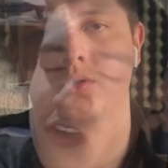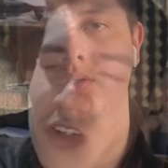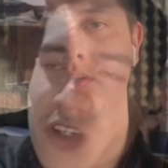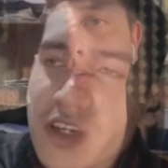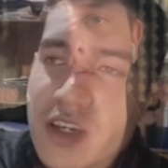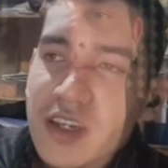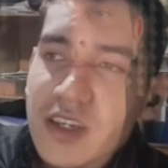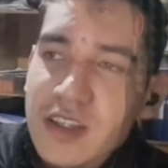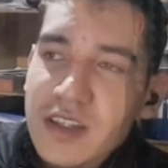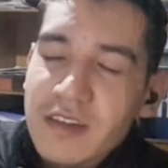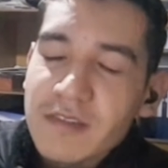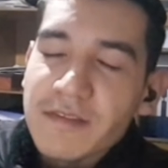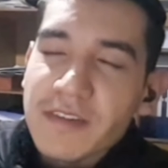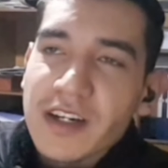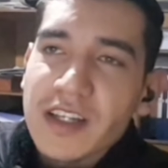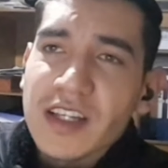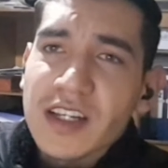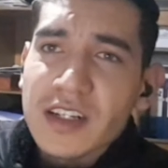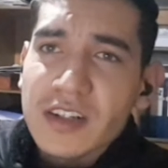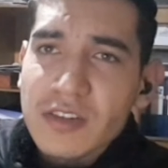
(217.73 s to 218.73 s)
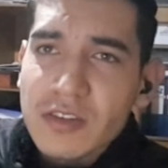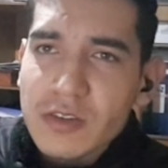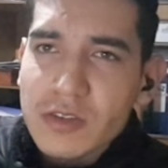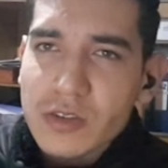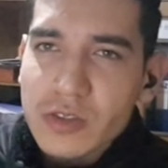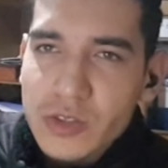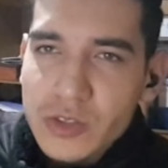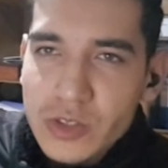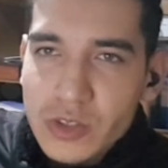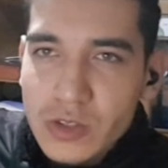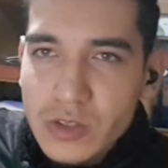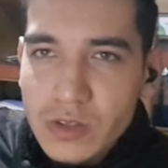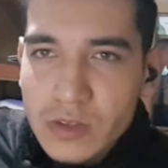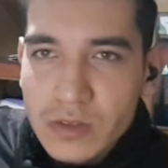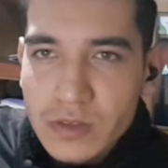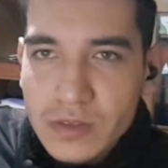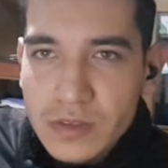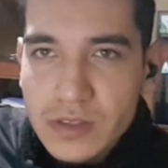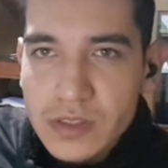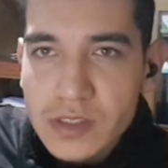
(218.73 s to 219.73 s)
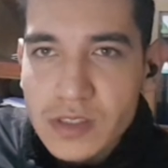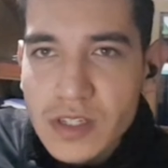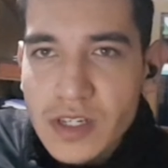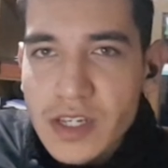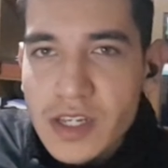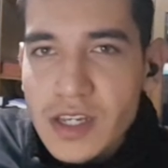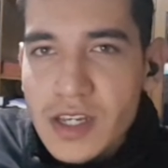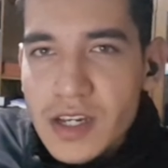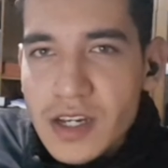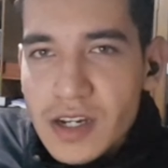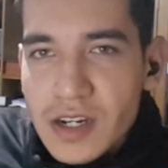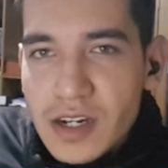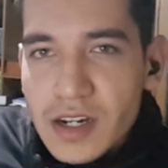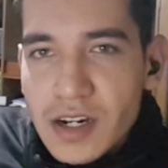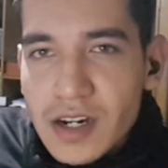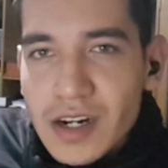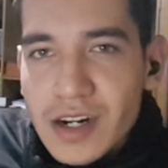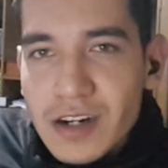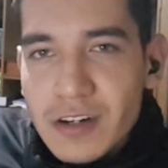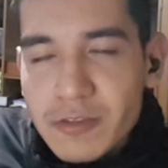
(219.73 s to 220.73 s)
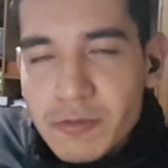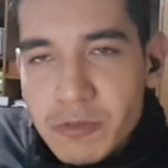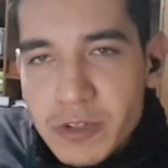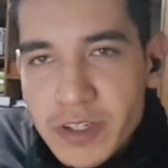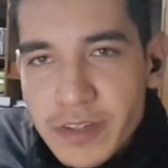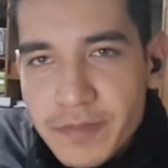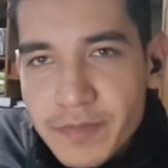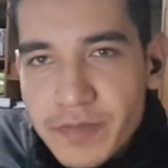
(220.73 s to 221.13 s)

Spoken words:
Okay, the final conclusion are three.